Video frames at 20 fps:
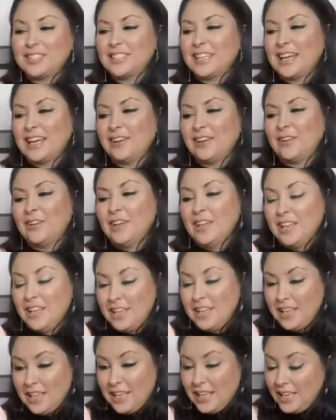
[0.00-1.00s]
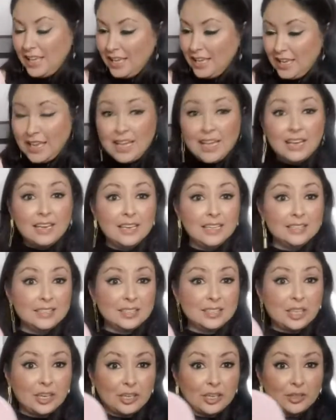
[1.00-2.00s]
Now, let's
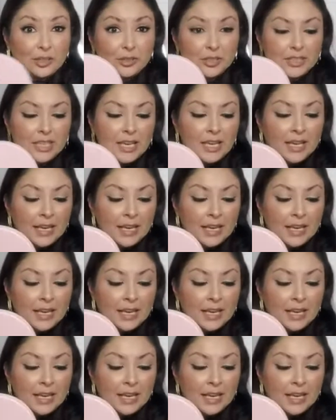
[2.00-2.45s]
start, girls.